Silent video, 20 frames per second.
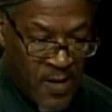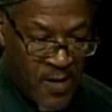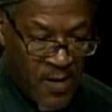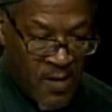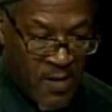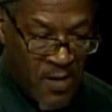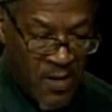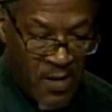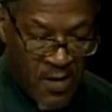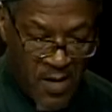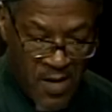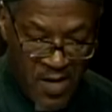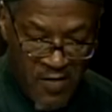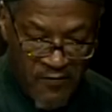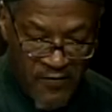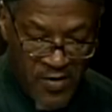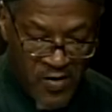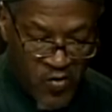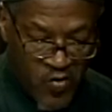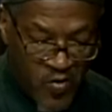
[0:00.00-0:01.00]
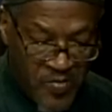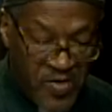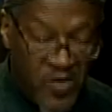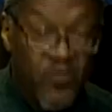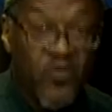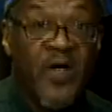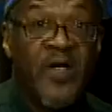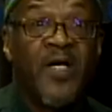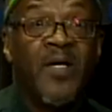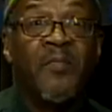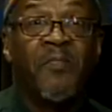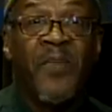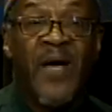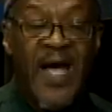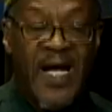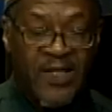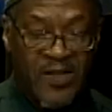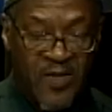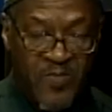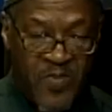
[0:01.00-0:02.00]
events will be running
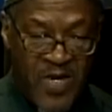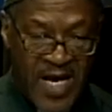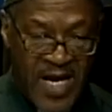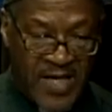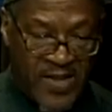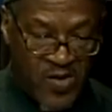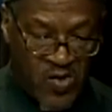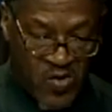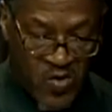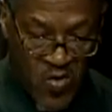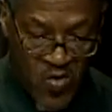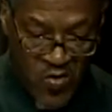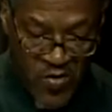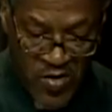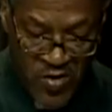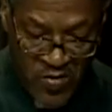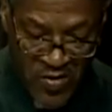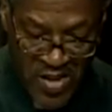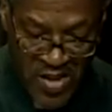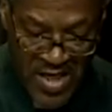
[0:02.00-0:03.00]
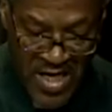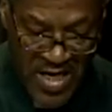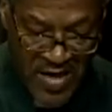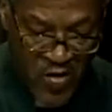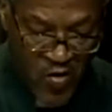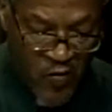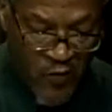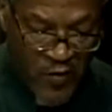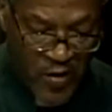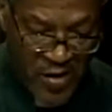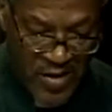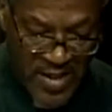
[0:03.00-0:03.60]
back to back, so you get on over there.